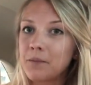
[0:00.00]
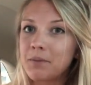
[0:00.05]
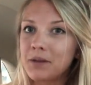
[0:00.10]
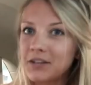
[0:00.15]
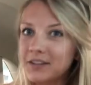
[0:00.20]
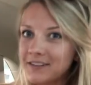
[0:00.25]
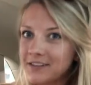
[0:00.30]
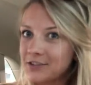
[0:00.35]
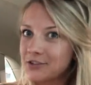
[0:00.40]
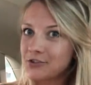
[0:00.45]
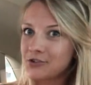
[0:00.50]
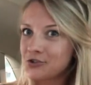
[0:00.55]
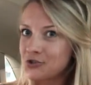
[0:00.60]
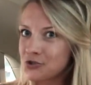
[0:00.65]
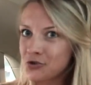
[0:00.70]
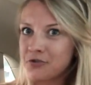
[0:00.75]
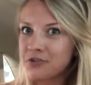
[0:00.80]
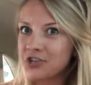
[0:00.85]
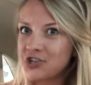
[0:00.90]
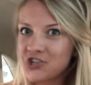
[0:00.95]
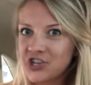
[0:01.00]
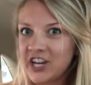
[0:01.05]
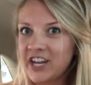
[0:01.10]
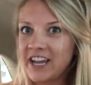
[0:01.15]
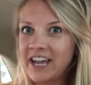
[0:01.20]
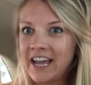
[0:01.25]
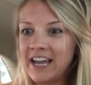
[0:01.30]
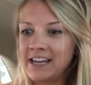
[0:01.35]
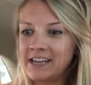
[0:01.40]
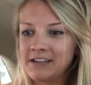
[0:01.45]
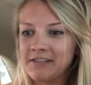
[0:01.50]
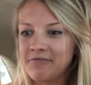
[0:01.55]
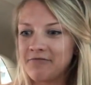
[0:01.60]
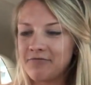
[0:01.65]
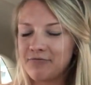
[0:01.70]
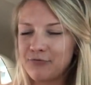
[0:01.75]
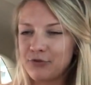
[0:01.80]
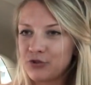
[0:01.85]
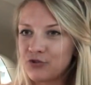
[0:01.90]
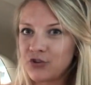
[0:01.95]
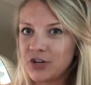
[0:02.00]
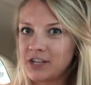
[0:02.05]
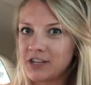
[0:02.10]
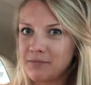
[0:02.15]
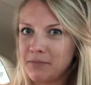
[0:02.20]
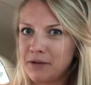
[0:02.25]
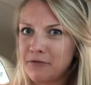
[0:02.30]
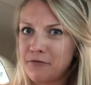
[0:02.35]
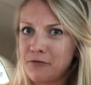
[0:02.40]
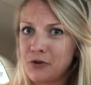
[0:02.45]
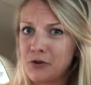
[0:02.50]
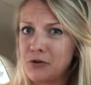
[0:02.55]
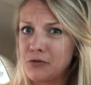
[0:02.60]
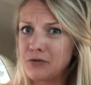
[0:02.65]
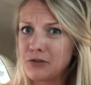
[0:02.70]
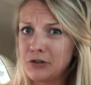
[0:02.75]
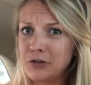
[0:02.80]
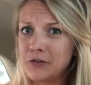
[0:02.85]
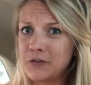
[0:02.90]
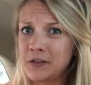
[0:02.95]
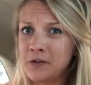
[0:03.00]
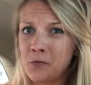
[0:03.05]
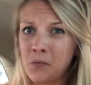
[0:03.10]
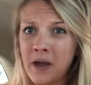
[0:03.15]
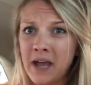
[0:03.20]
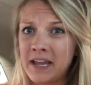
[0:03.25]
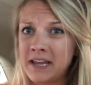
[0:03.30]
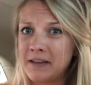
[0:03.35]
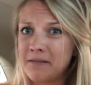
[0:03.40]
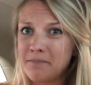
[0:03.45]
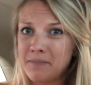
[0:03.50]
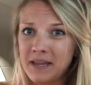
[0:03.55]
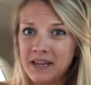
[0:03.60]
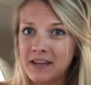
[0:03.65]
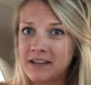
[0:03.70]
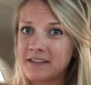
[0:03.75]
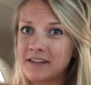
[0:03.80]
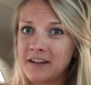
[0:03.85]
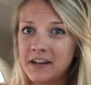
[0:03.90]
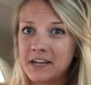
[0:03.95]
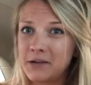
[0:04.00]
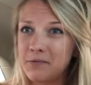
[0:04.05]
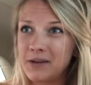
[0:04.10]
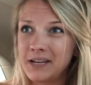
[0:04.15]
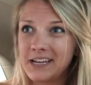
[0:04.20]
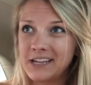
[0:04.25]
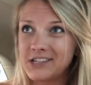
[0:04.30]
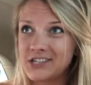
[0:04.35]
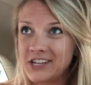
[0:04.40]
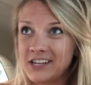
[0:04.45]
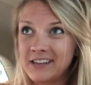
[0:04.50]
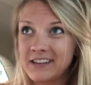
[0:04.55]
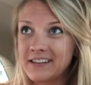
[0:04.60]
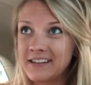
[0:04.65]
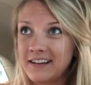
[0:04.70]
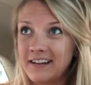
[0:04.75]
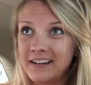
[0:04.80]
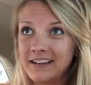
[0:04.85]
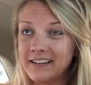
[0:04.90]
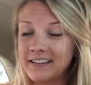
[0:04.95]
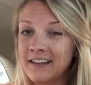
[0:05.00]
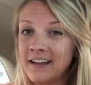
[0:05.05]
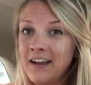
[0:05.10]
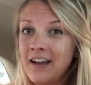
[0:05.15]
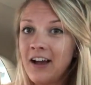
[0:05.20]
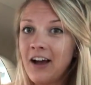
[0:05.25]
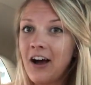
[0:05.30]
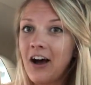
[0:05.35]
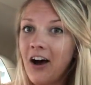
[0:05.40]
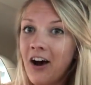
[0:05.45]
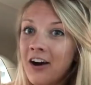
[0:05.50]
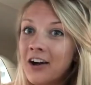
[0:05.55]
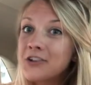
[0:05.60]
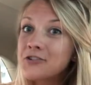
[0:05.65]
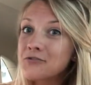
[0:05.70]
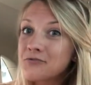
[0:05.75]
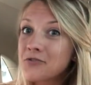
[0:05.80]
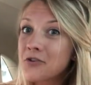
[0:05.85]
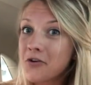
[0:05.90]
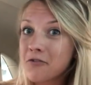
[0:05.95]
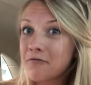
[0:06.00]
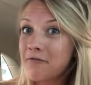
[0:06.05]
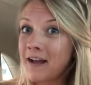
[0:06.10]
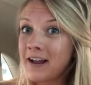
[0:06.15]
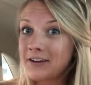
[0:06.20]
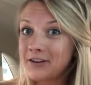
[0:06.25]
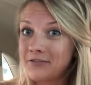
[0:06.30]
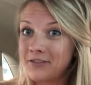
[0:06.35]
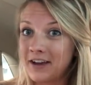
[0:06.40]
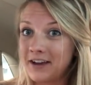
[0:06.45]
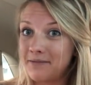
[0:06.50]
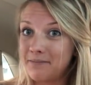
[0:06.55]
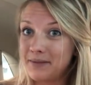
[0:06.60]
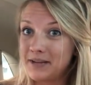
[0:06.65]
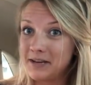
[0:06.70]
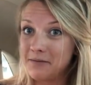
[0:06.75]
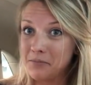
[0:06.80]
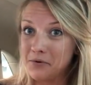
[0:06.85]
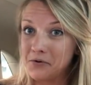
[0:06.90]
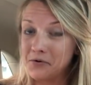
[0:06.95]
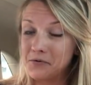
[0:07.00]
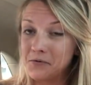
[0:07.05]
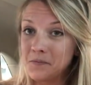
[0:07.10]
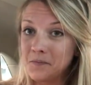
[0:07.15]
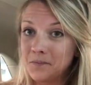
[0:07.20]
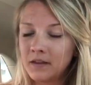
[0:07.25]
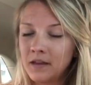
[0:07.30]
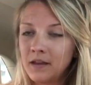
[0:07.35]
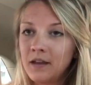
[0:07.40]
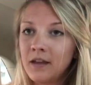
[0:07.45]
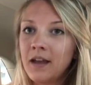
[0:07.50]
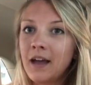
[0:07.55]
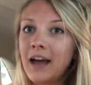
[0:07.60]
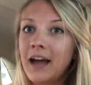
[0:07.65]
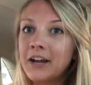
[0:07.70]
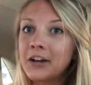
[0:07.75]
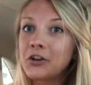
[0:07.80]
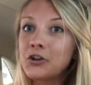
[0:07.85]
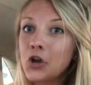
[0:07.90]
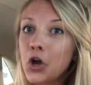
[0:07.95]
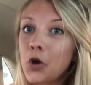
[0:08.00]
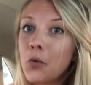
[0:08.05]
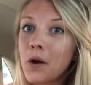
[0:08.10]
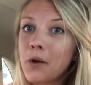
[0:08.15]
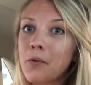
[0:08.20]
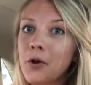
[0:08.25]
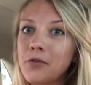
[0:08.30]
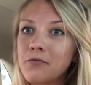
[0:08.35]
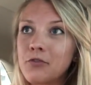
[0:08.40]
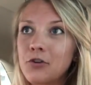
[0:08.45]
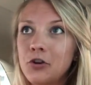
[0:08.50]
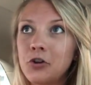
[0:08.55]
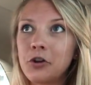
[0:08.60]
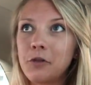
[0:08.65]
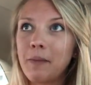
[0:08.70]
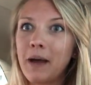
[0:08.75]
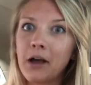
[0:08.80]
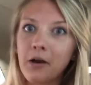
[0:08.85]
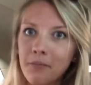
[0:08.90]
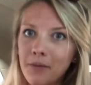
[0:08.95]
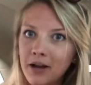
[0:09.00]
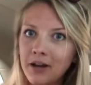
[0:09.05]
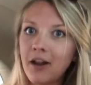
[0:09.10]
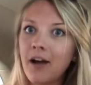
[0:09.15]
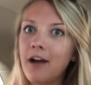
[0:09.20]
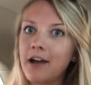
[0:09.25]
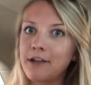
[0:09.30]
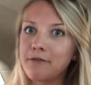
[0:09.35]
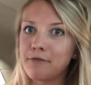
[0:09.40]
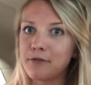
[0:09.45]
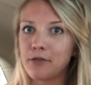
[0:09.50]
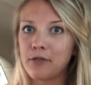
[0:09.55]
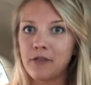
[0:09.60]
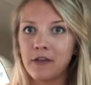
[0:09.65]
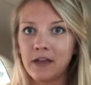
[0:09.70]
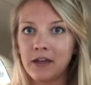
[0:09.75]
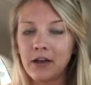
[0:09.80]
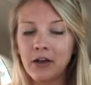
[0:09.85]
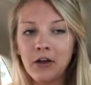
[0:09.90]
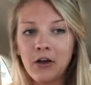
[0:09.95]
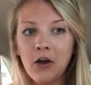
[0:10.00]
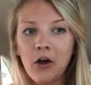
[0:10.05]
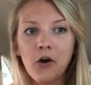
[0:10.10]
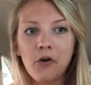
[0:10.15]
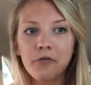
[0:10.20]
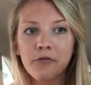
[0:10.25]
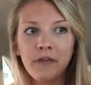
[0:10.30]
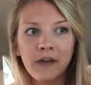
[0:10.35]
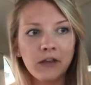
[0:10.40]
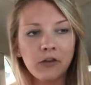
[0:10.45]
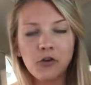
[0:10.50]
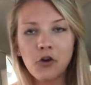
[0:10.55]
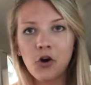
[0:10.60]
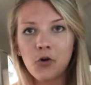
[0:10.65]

Because it sure as shit ain't restricting my food, losing weight, being a tiny weeny jean size. I do not value that in people. And I know I won't look back on my life and think, oh, thank